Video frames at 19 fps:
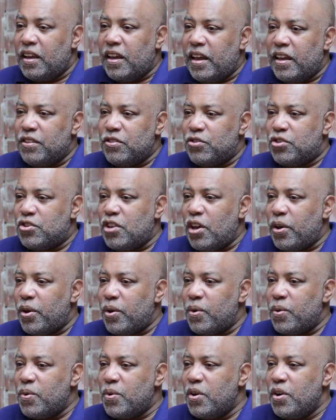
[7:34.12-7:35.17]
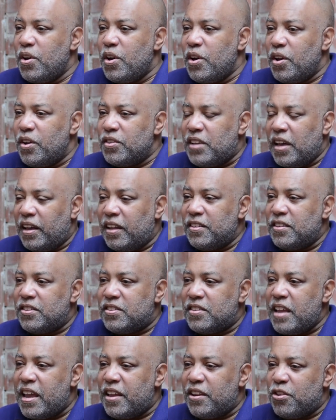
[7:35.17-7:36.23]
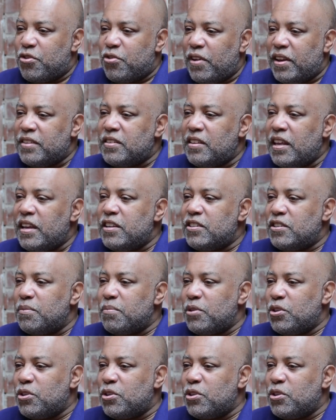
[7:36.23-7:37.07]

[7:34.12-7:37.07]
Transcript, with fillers: And so to understand the translation